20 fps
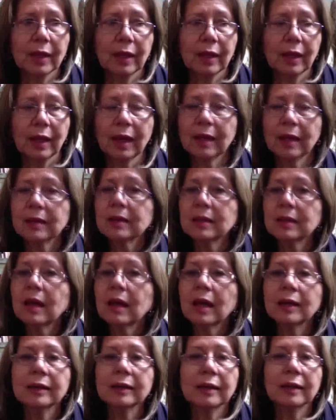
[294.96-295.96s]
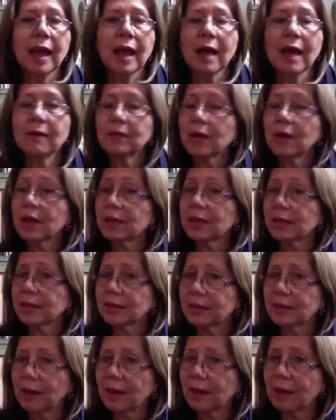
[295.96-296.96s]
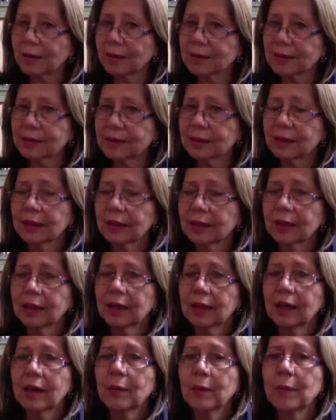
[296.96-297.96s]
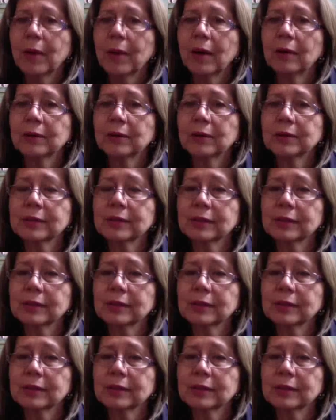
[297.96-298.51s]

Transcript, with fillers: and not have a thought about